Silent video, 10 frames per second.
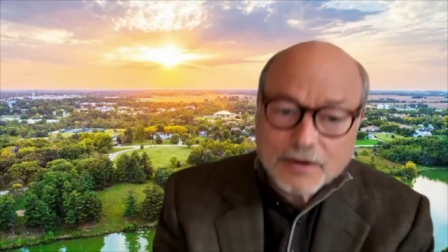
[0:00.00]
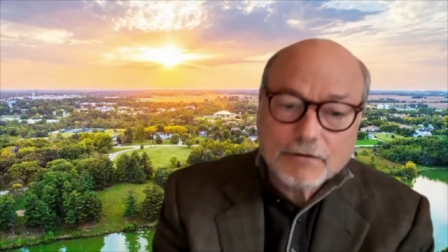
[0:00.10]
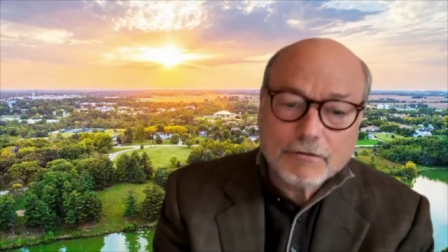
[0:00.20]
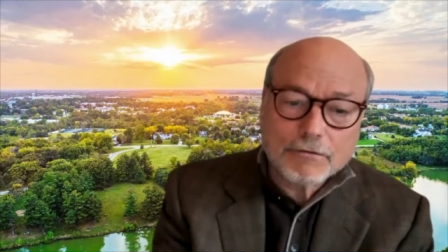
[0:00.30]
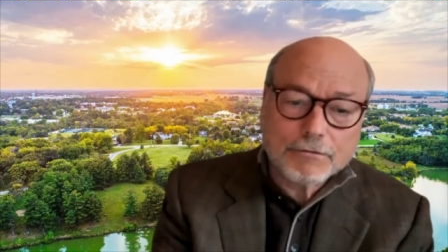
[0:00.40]

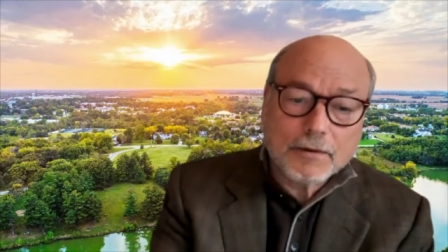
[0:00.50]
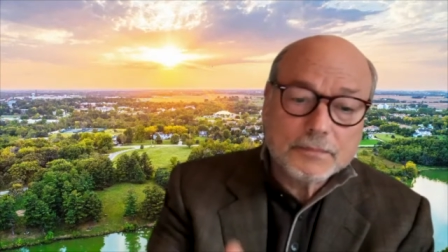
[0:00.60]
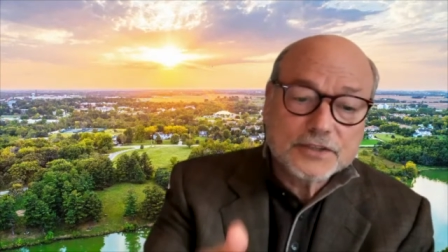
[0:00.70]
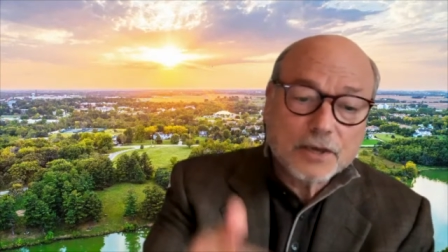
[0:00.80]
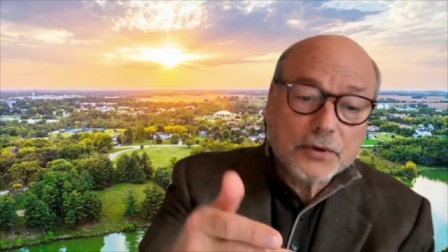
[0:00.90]
from
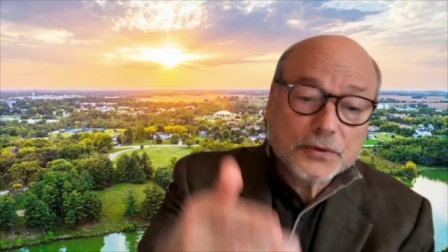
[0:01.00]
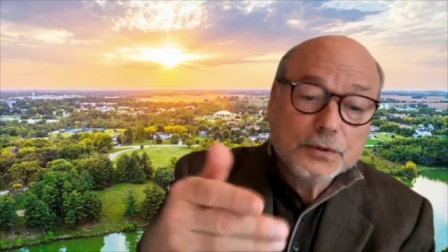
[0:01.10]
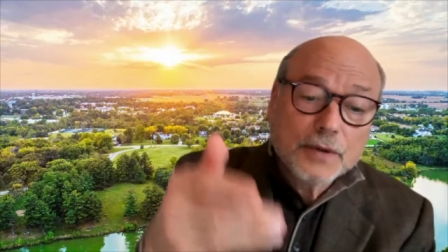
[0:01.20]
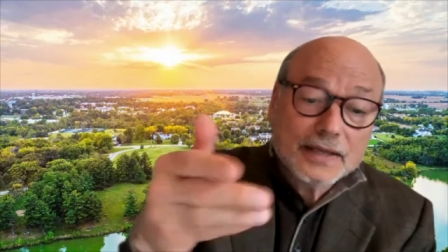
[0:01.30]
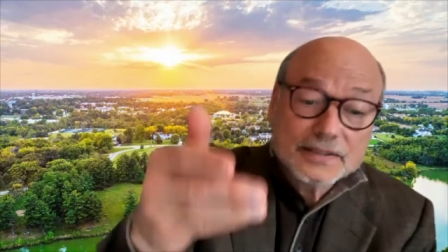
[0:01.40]
someone who
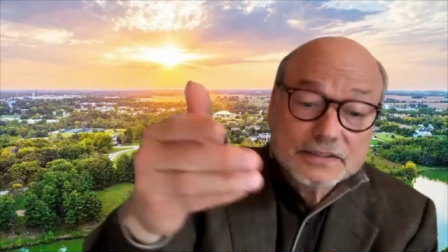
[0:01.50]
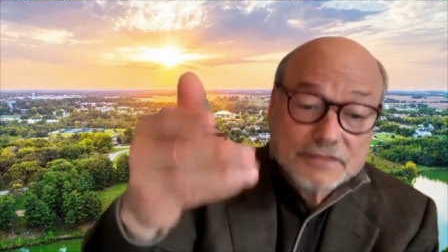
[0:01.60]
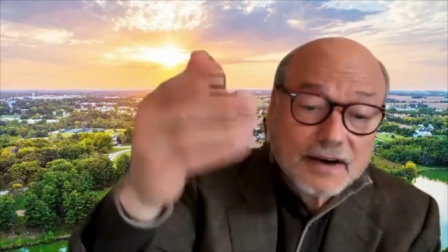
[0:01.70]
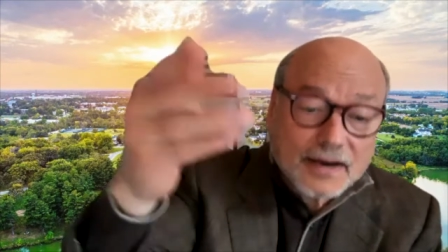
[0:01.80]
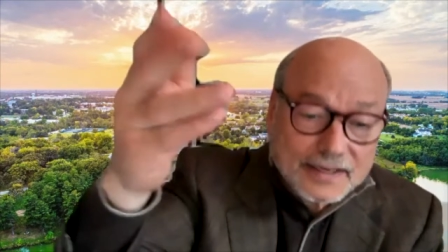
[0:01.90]
had
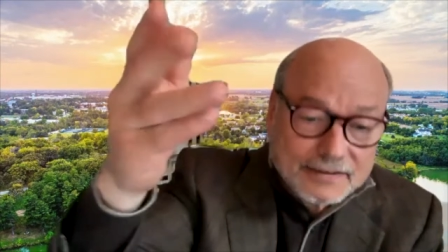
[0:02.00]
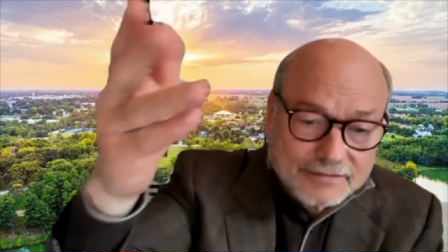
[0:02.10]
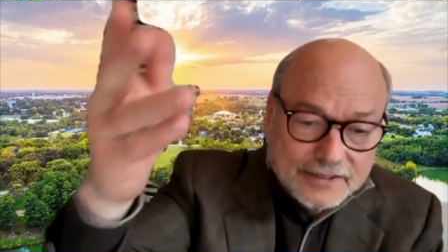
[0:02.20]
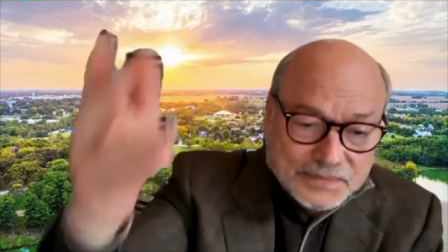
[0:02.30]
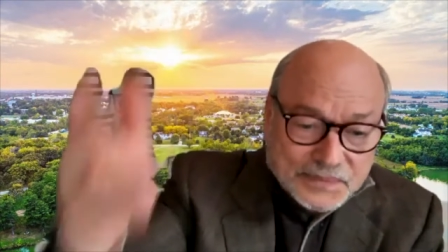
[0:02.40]
survived?
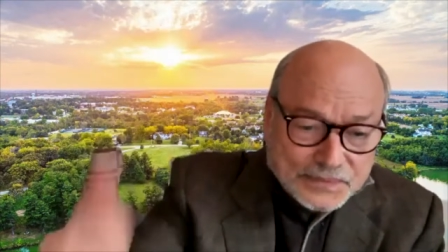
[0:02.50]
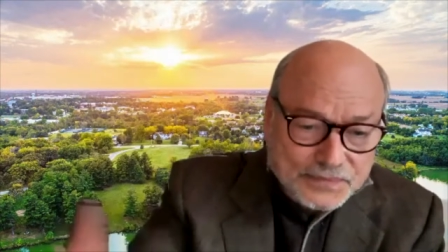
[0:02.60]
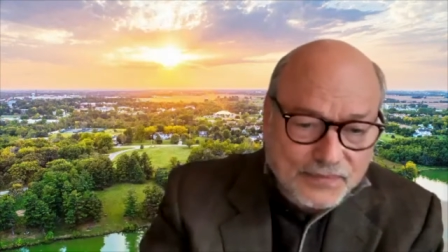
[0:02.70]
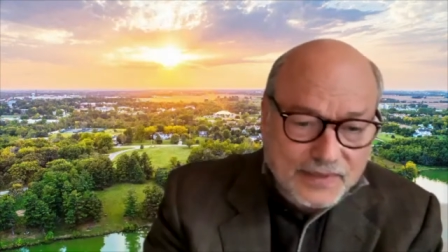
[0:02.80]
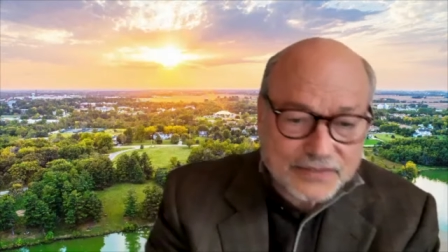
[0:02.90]

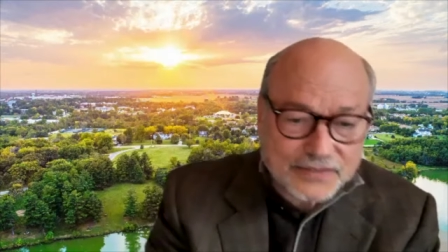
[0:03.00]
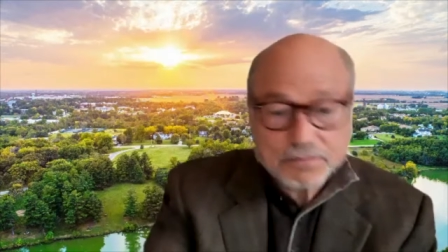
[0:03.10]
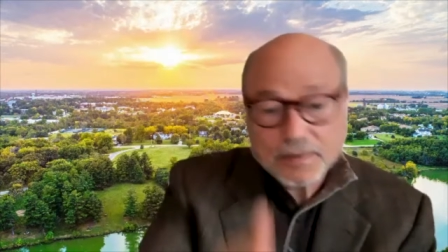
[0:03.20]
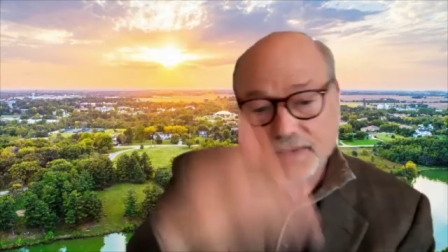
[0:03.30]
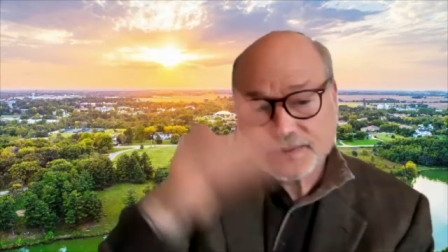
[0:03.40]
Is it
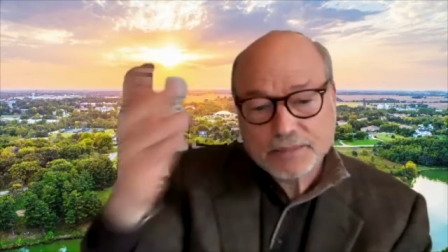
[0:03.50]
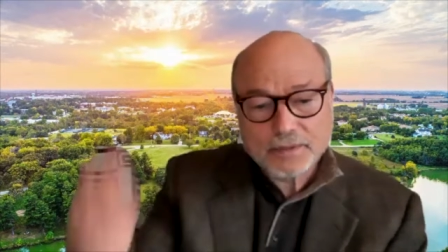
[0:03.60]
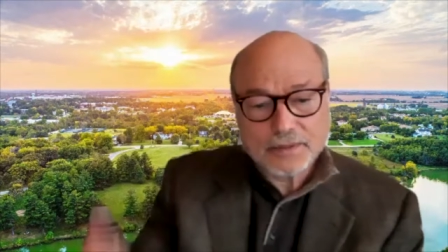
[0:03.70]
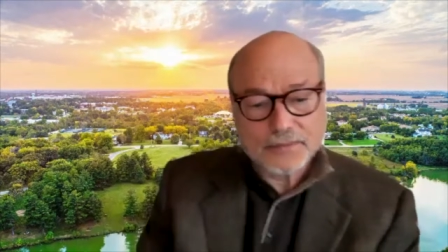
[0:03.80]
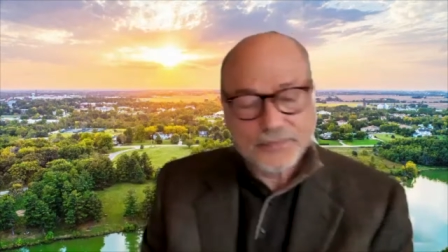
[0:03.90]

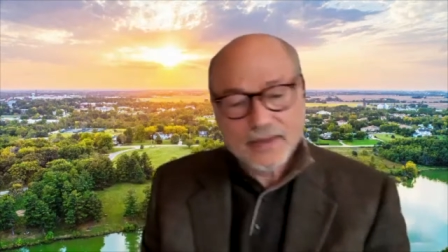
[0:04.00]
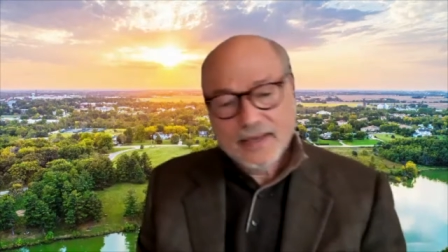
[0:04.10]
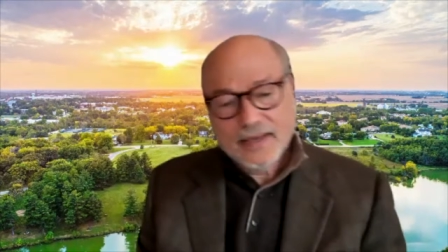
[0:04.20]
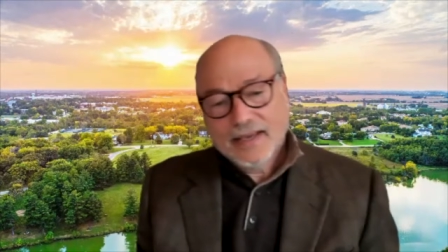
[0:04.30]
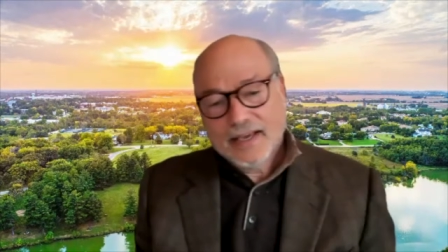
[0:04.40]
possible?
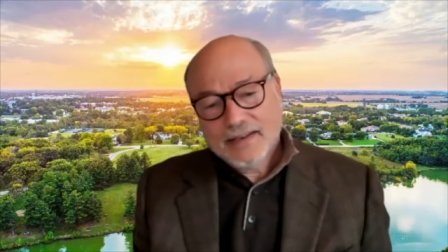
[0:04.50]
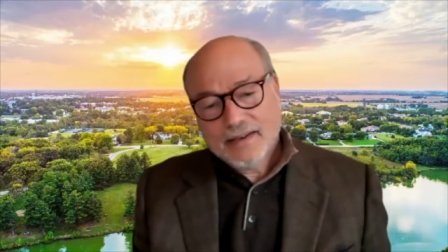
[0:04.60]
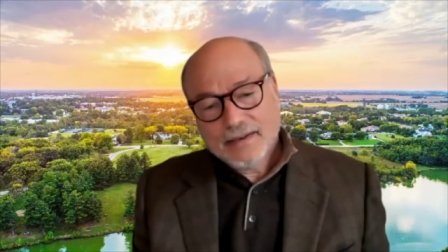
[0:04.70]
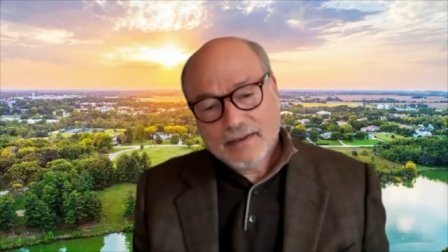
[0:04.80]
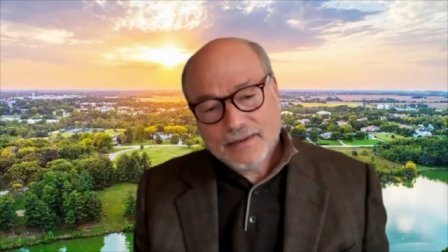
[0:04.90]

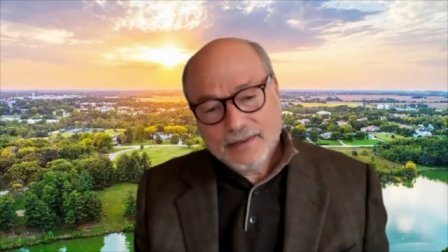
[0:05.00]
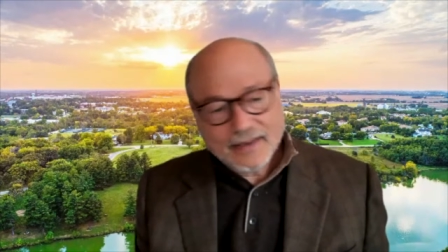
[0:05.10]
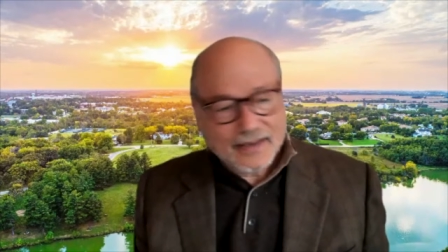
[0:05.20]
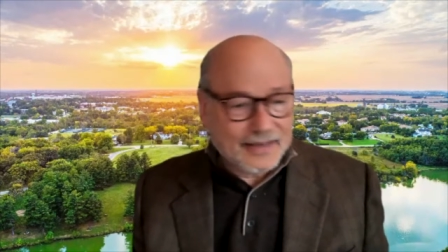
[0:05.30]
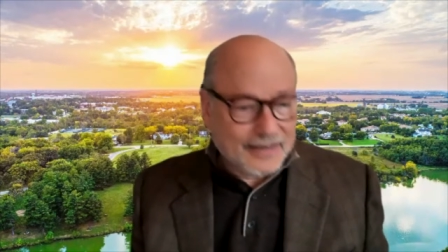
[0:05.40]
And the,
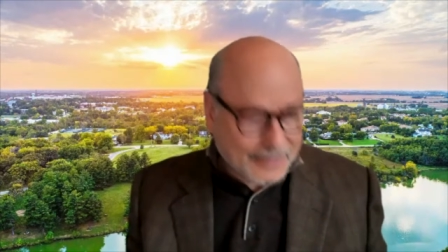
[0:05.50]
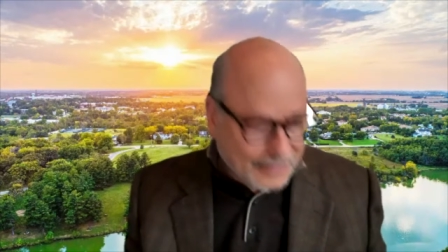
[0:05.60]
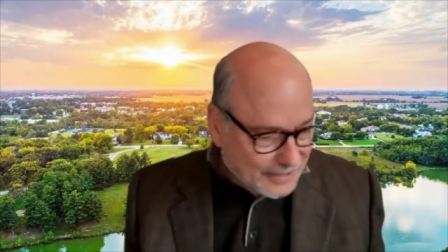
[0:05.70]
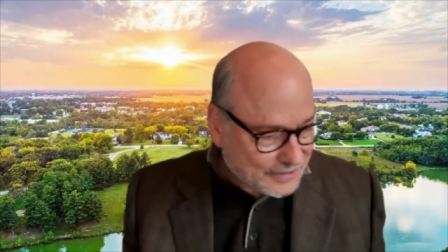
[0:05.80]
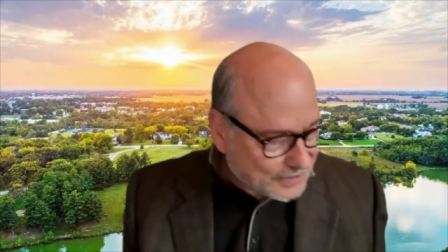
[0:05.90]
the
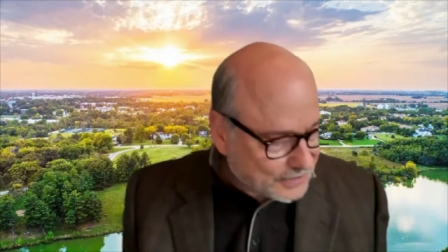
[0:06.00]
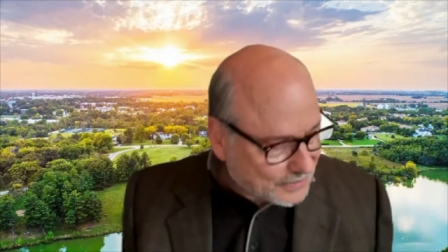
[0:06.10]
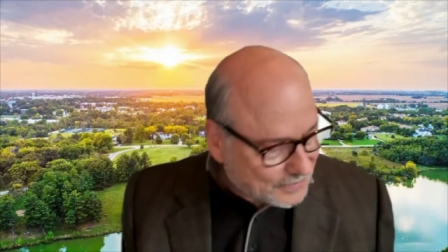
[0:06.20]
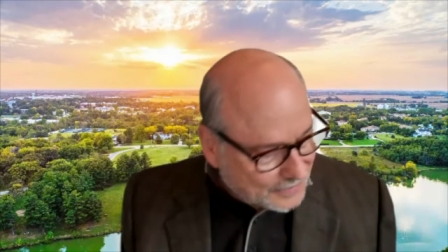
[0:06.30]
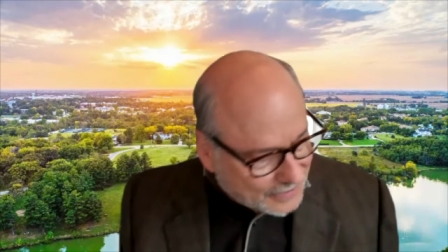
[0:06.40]
answer,
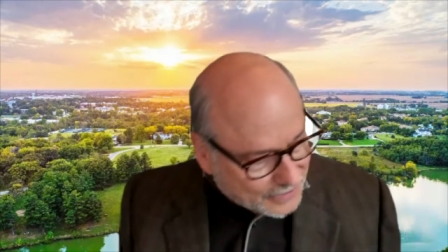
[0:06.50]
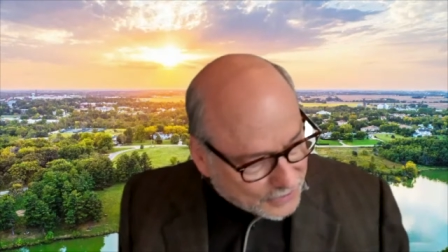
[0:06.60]
you know, you